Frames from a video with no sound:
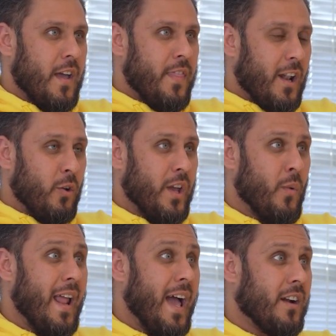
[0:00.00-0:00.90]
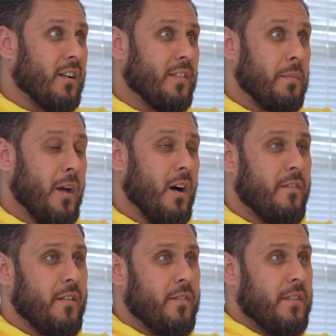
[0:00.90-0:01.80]
and that lawyer would act on the
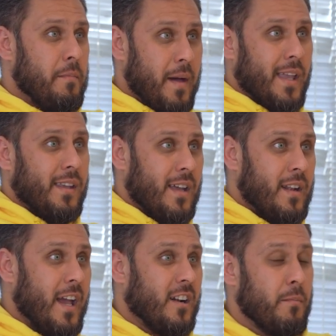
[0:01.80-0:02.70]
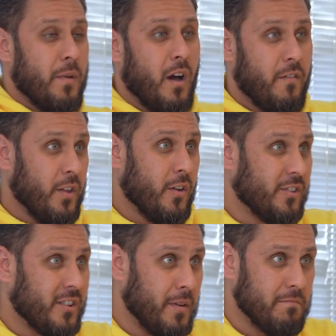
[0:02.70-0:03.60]
behalf of the bank and act on behalf of the
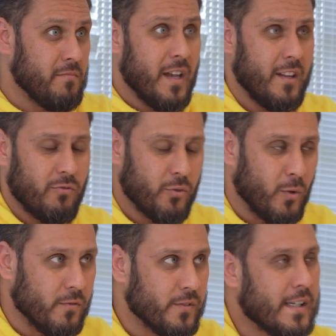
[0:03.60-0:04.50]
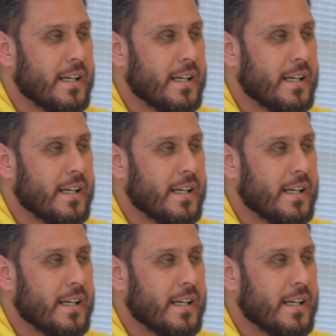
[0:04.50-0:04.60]
customer, and it's resolved.